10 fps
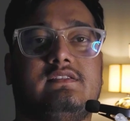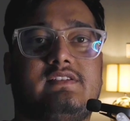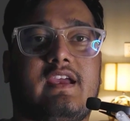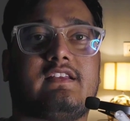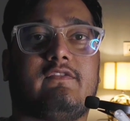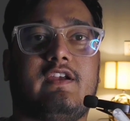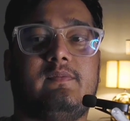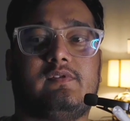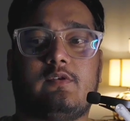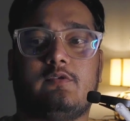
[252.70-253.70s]
Check the
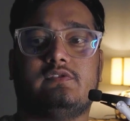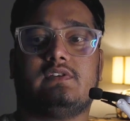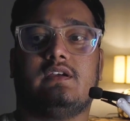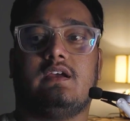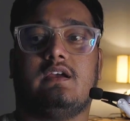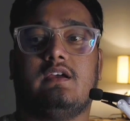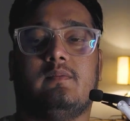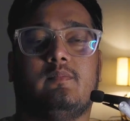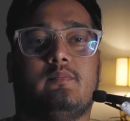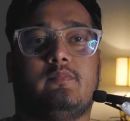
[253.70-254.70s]
frame screws,
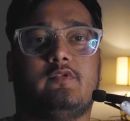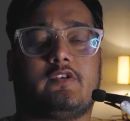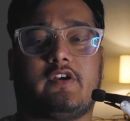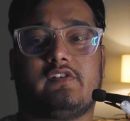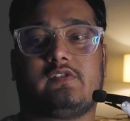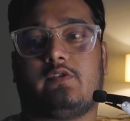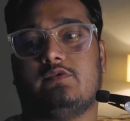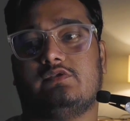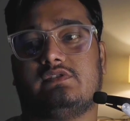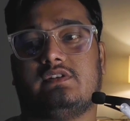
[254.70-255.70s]
motor
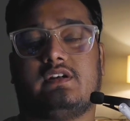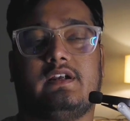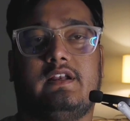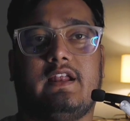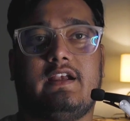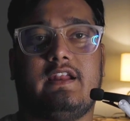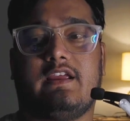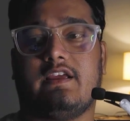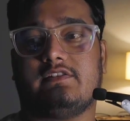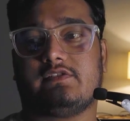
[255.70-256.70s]
screws,
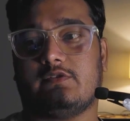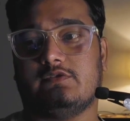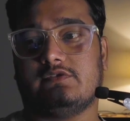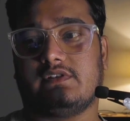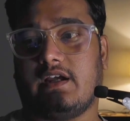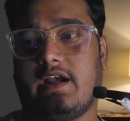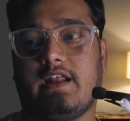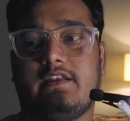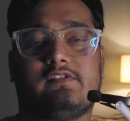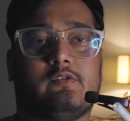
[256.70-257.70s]
landing gear screws,
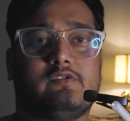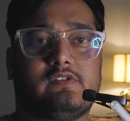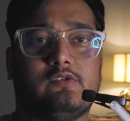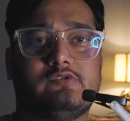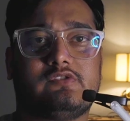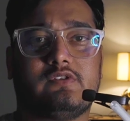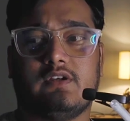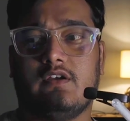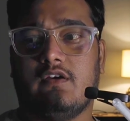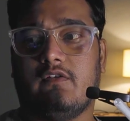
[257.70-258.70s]
and any screws used
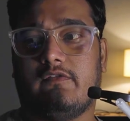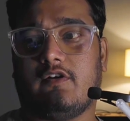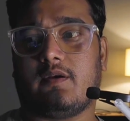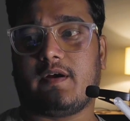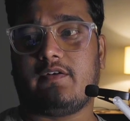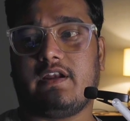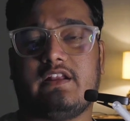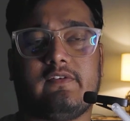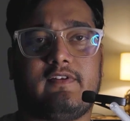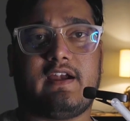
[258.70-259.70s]
for
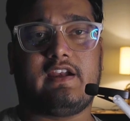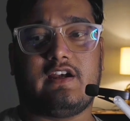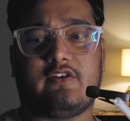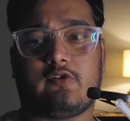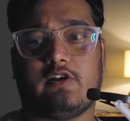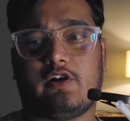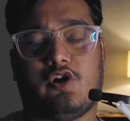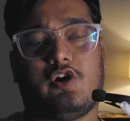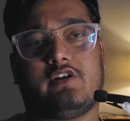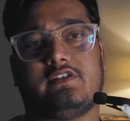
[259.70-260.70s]
mounting the flight controller
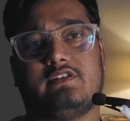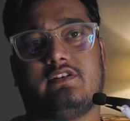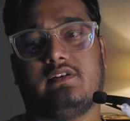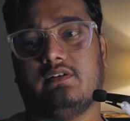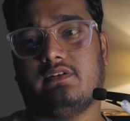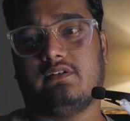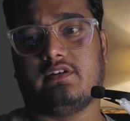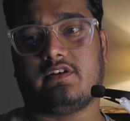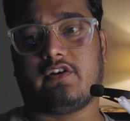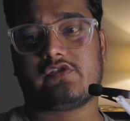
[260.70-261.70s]
or
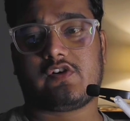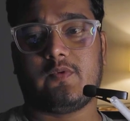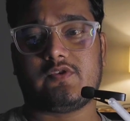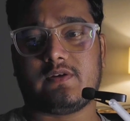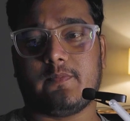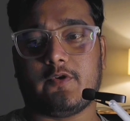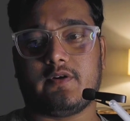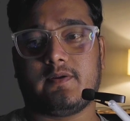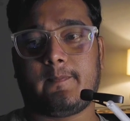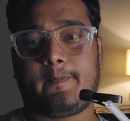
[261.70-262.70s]
distribution board.
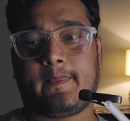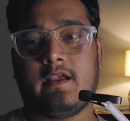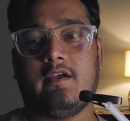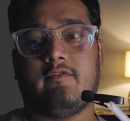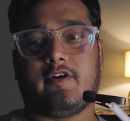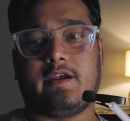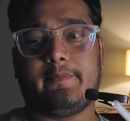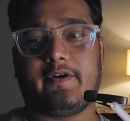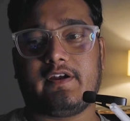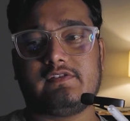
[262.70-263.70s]
For
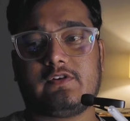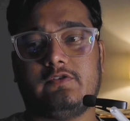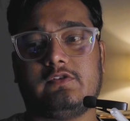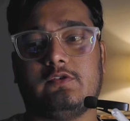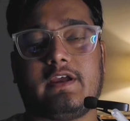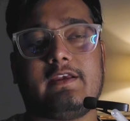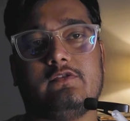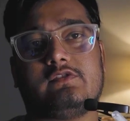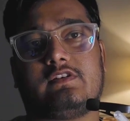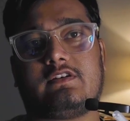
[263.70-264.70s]
important screws, you can
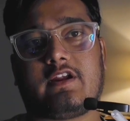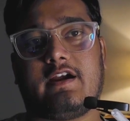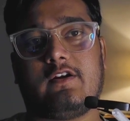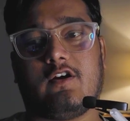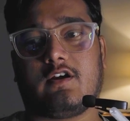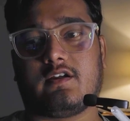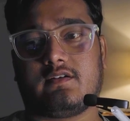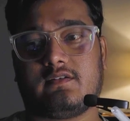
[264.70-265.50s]
use thread locker.